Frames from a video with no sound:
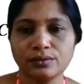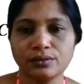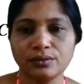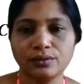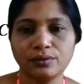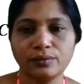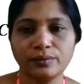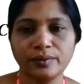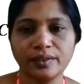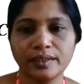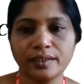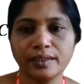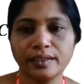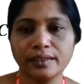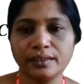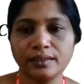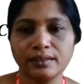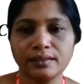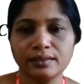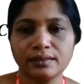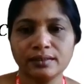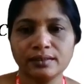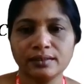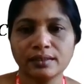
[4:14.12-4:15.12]
So we get
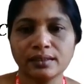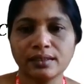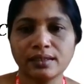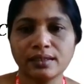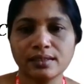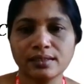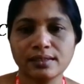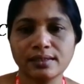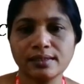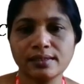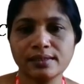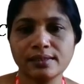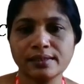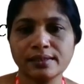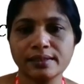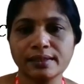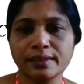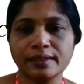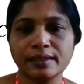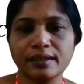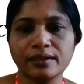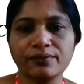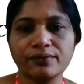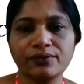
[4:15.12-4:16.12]
Cauchy's
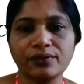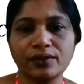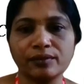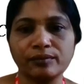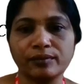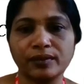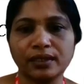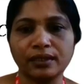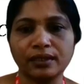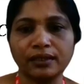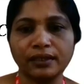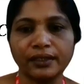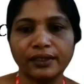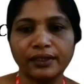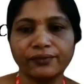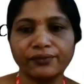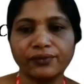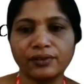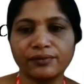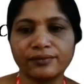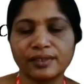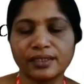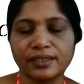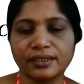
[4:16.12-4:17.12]
integral formula f
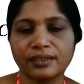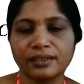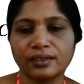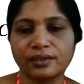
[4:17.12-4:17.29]
of z